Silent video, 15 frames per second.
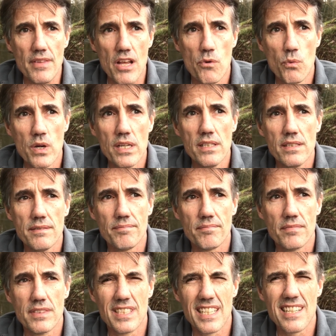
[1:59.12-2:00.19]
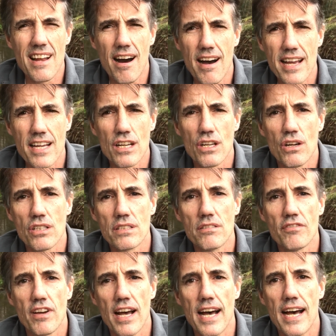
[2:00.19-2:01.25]
we'll deny a lot
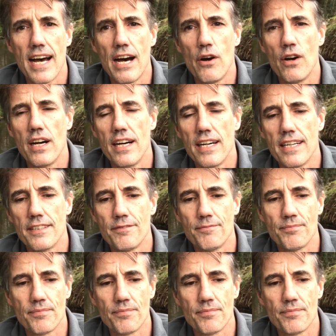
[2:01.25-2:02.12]
of our